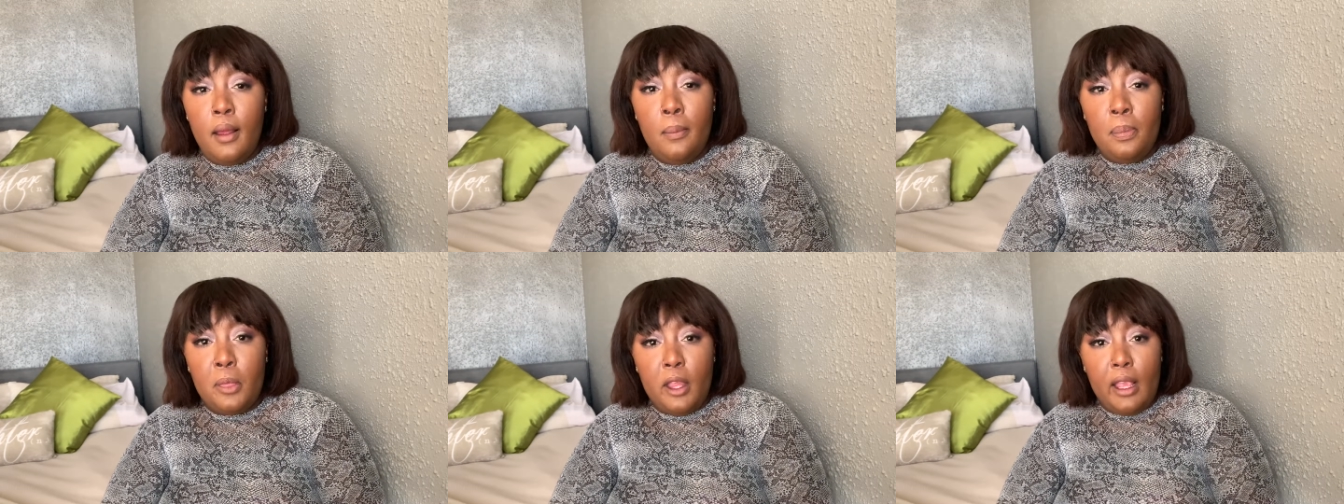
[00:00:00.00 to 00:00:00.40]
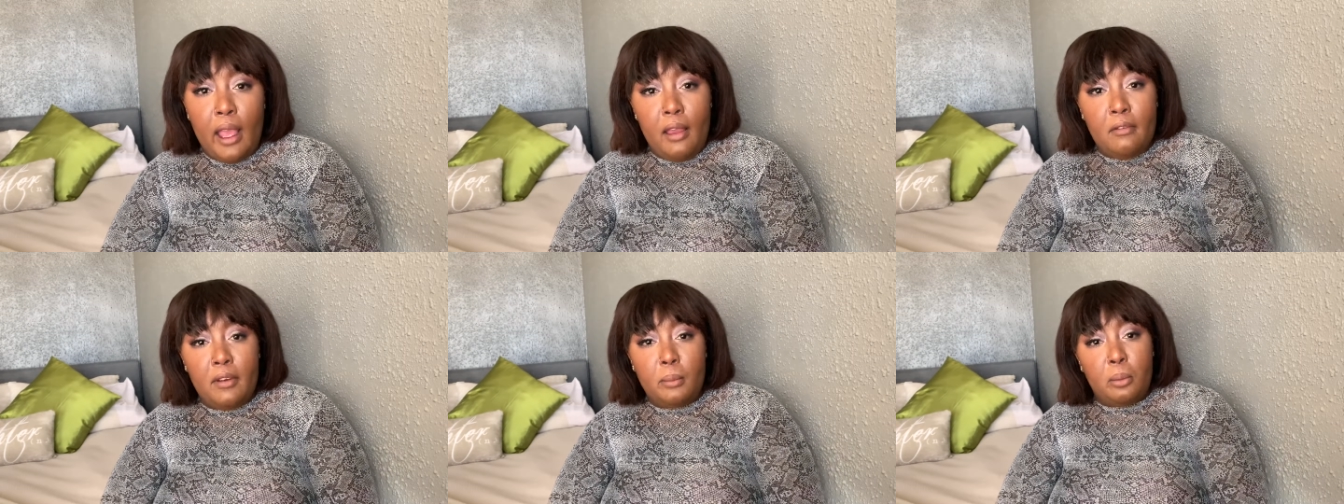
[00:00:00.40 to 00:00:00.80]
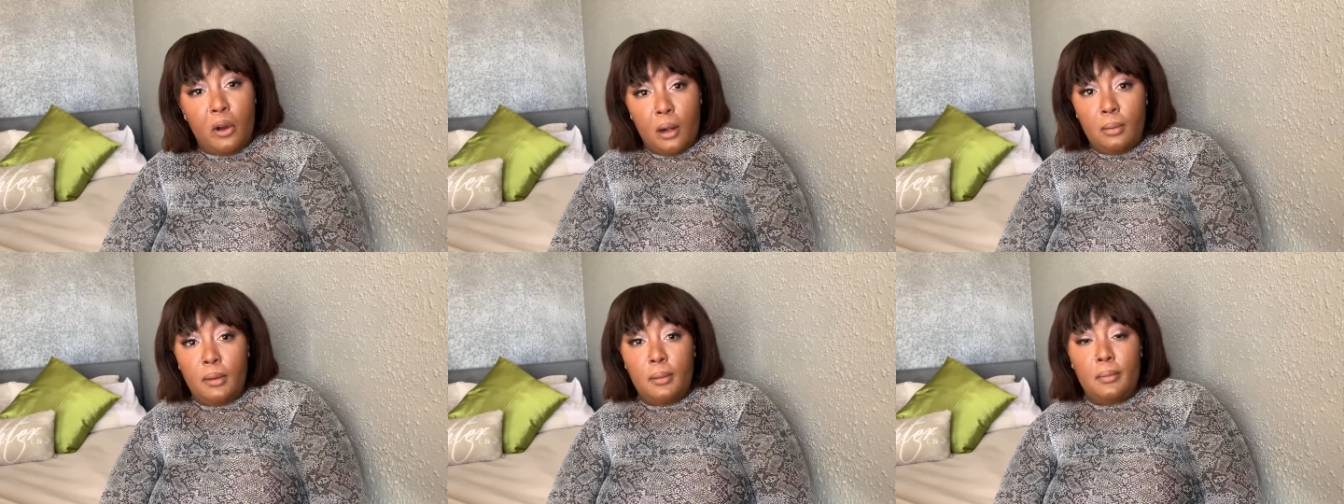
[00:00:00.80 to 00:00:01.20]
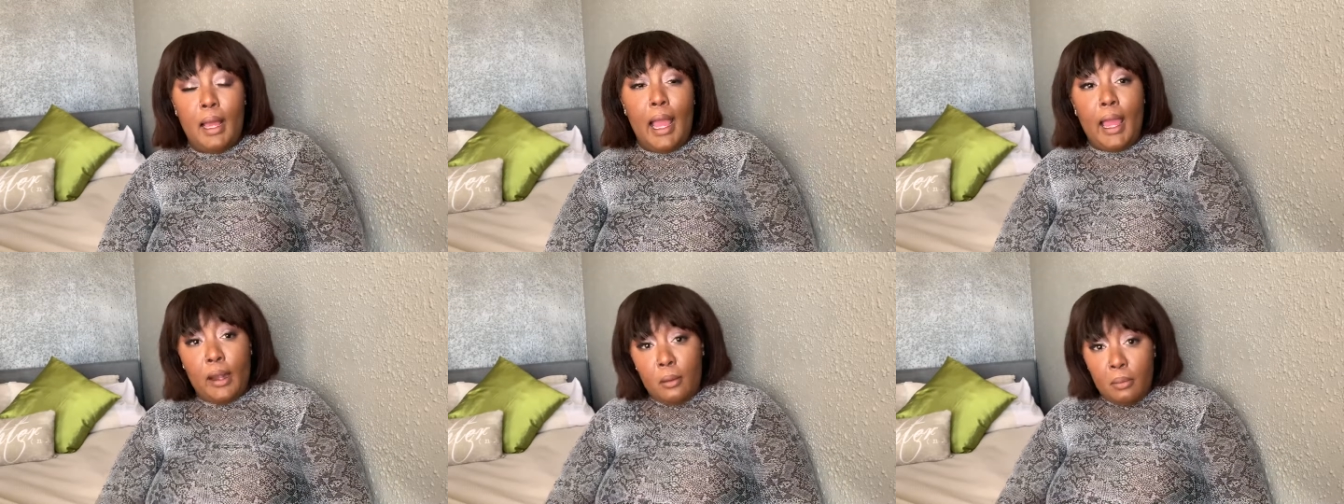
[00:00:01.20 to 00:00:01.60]
you have a problem I
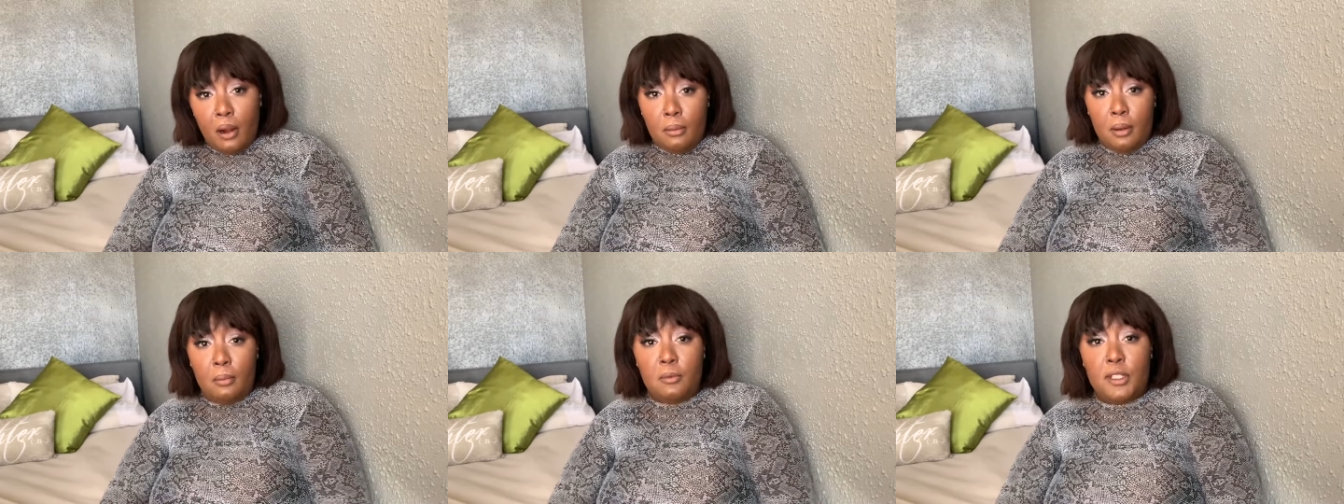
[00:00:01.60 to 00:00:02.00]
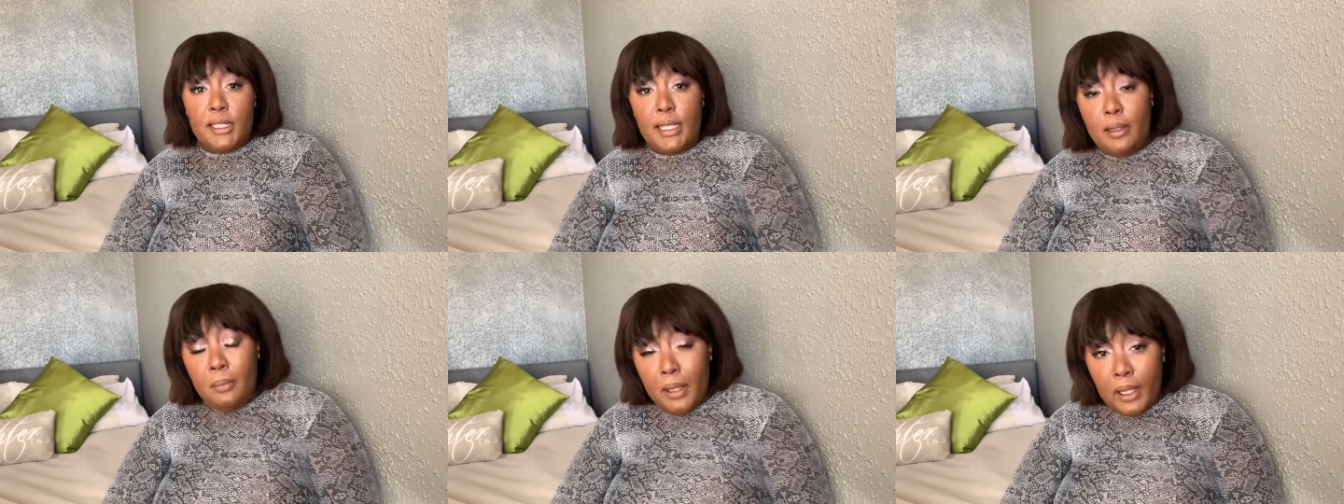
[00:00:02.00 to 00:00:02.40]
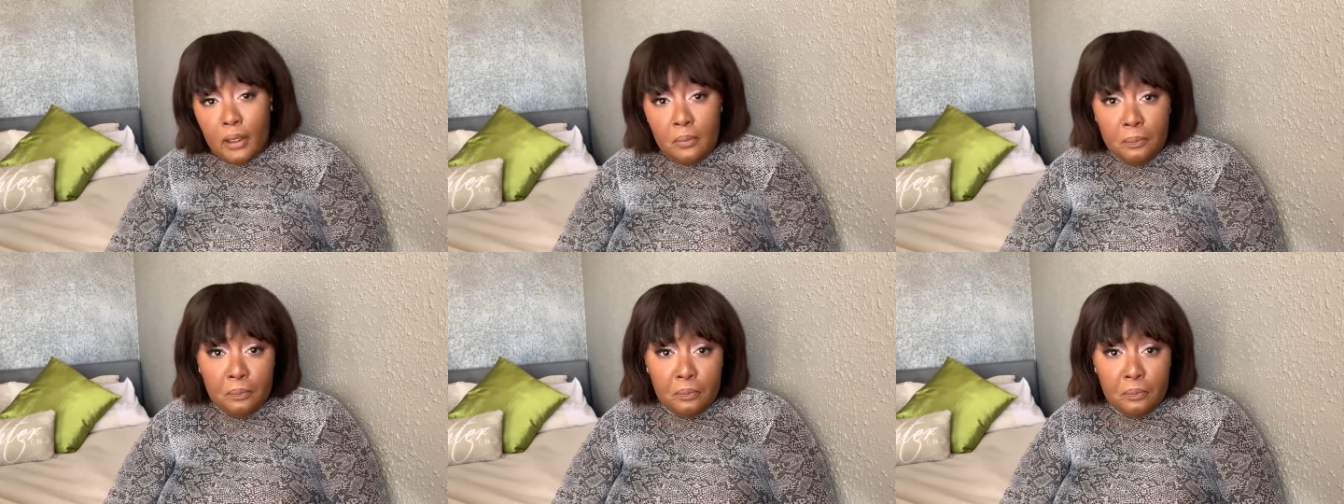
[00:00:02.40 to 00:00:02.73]
had a problem with sleeping